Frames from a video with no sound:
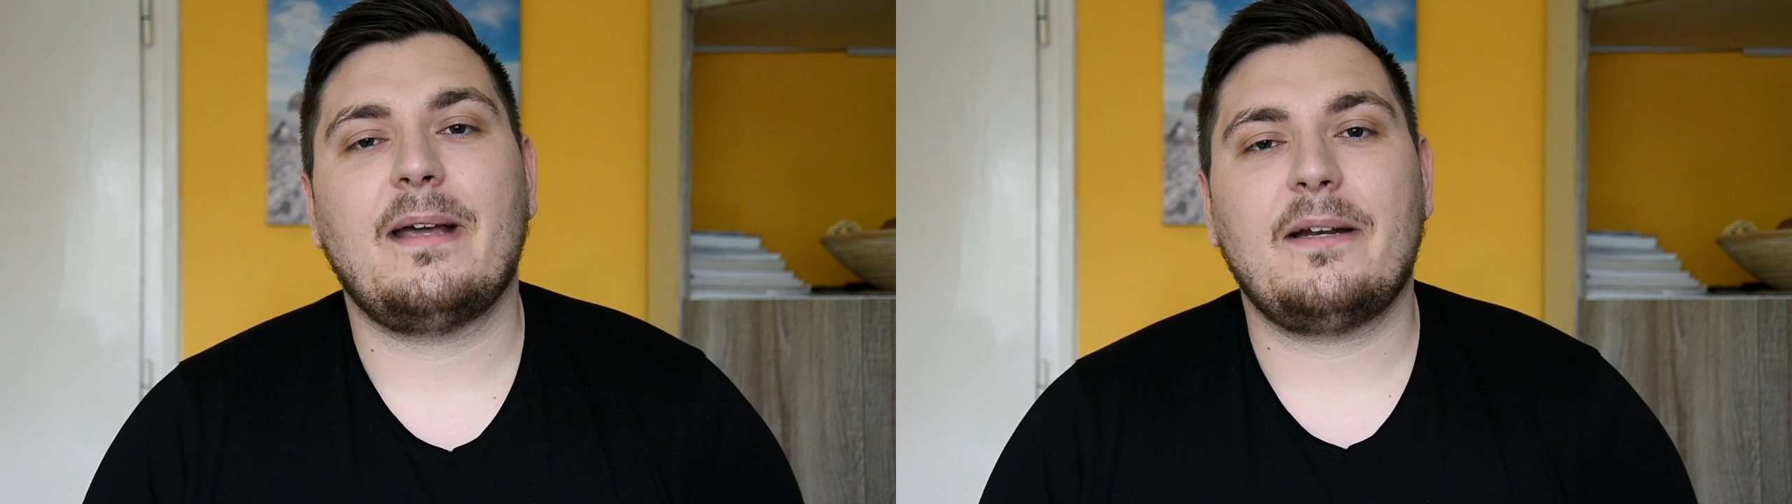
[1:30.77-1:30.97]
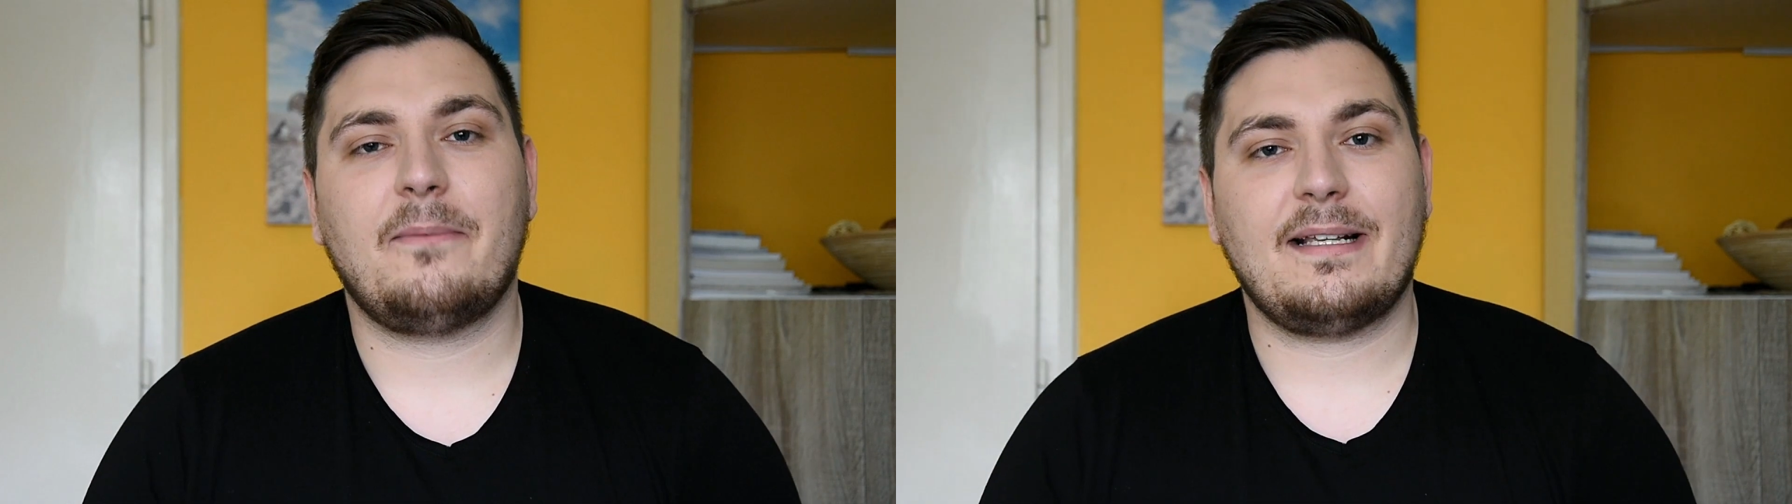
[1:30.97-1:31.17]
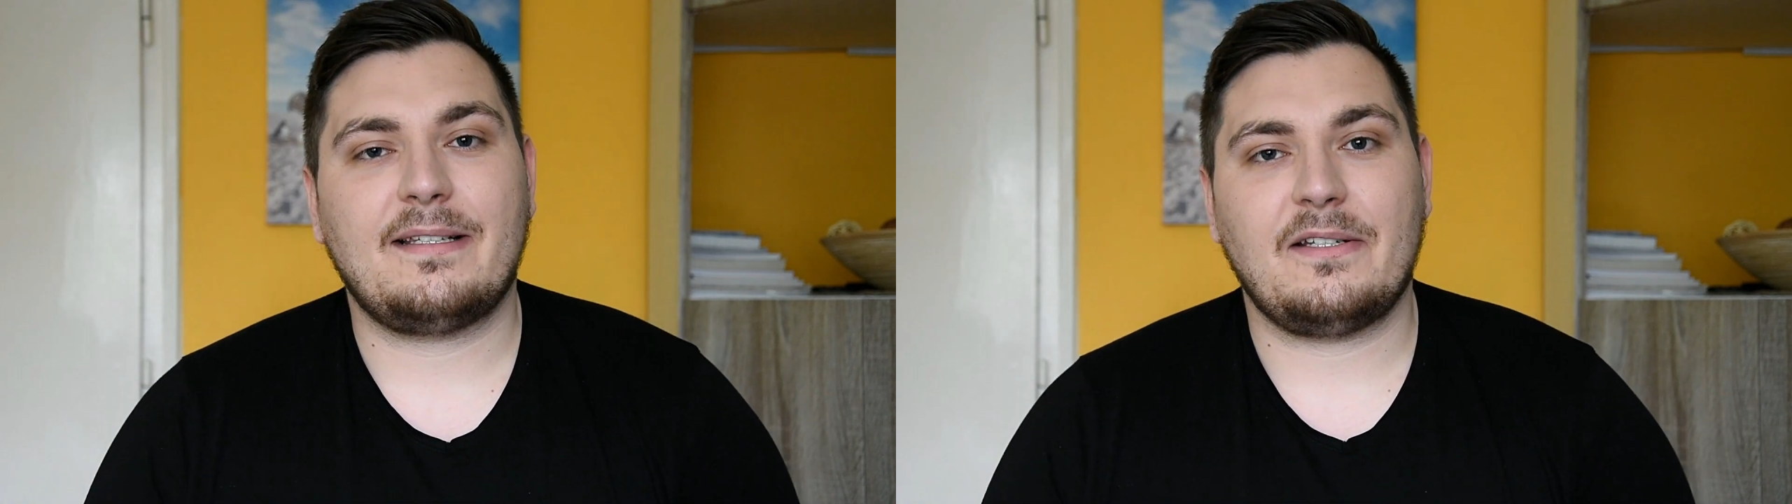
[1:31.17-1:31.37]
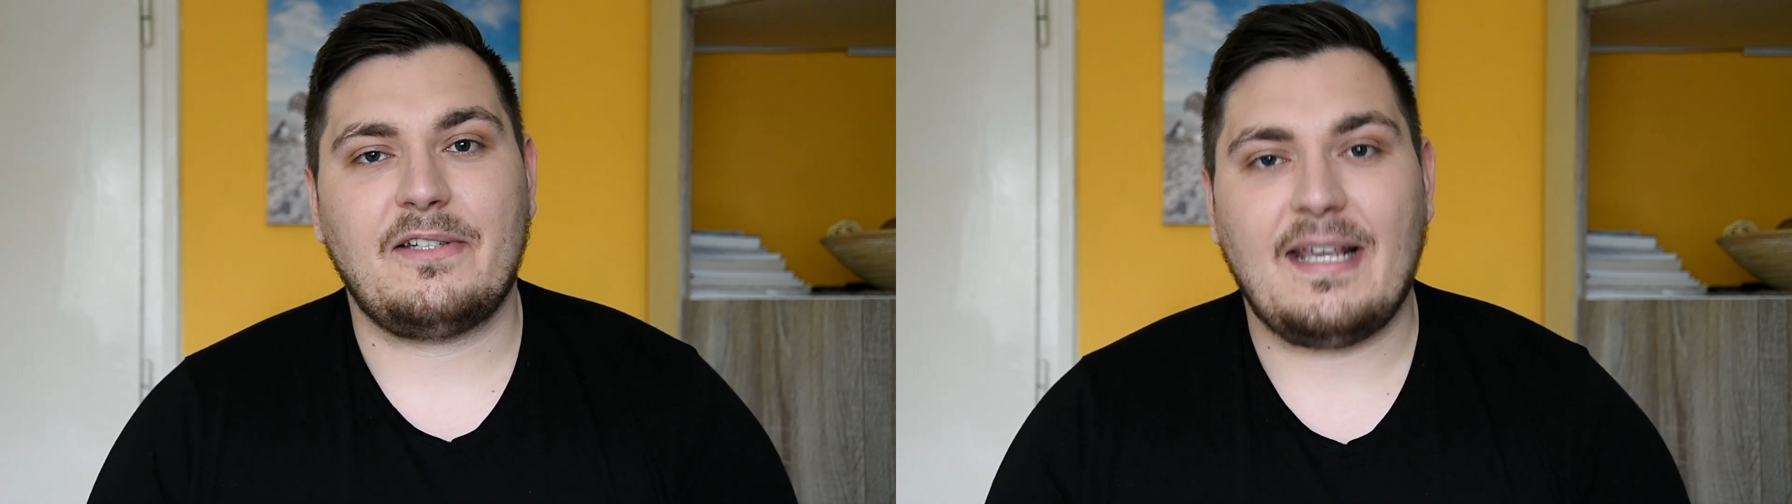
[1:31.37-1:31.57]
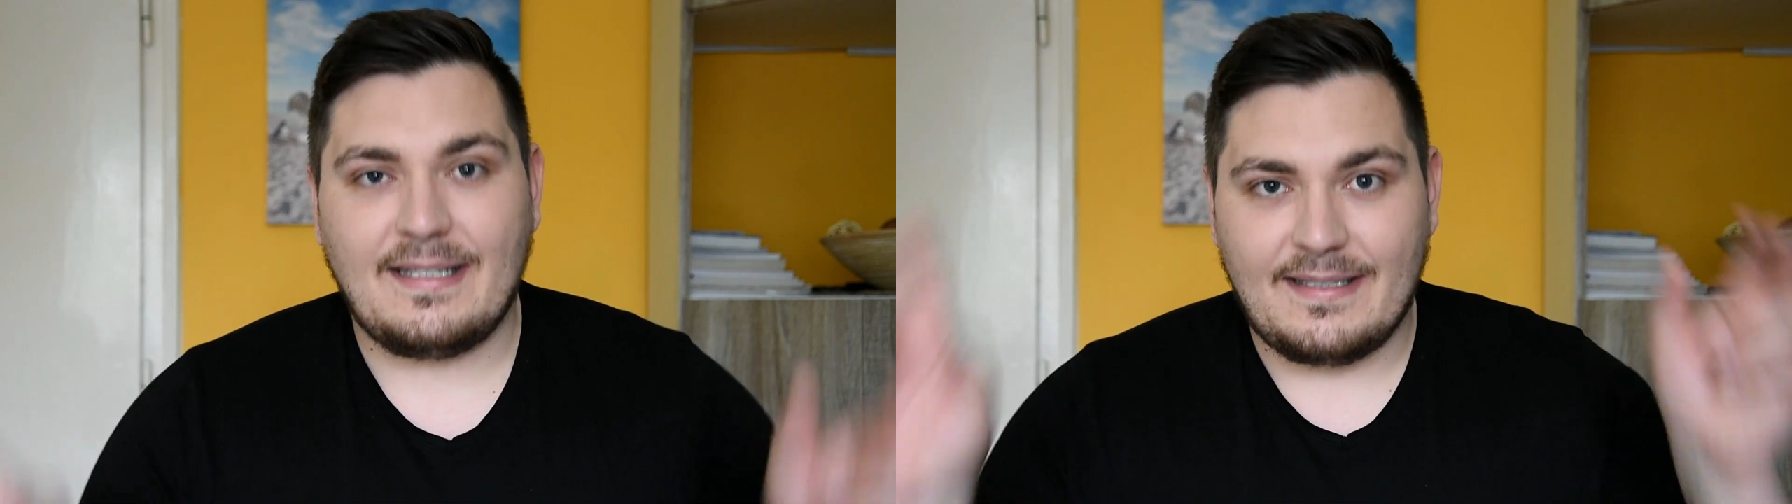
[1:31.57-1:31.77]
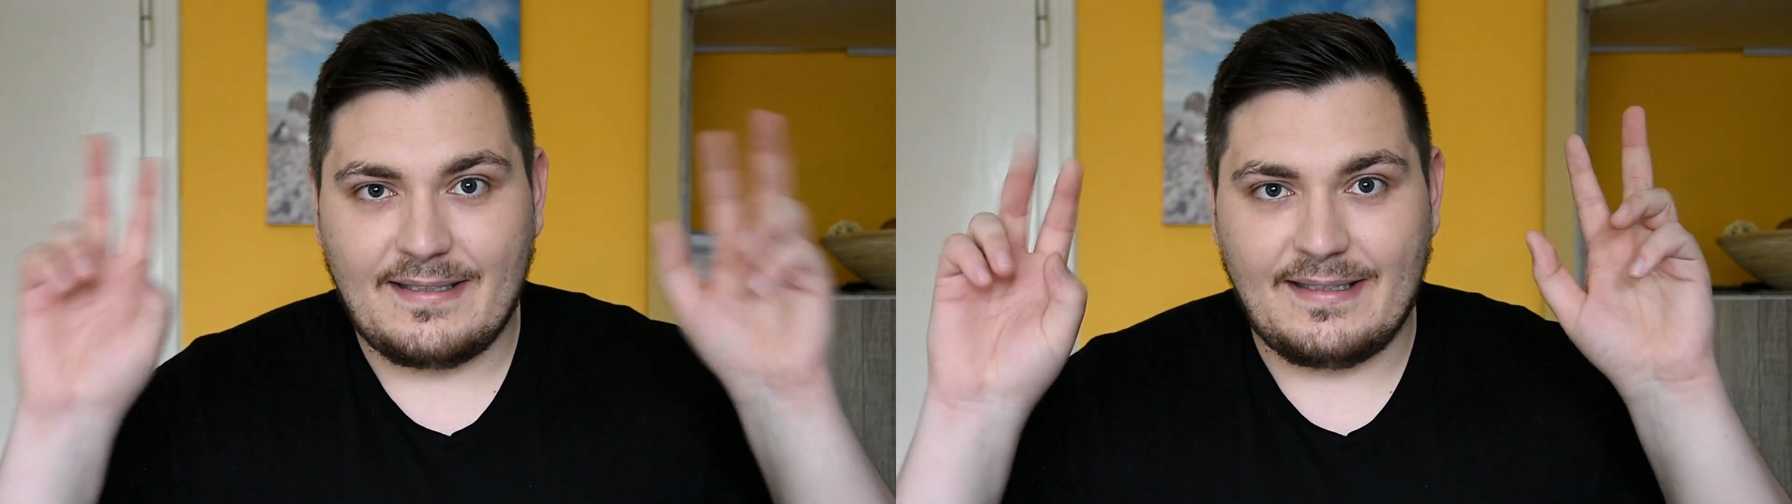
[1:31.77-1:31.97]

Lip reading: very well suggests,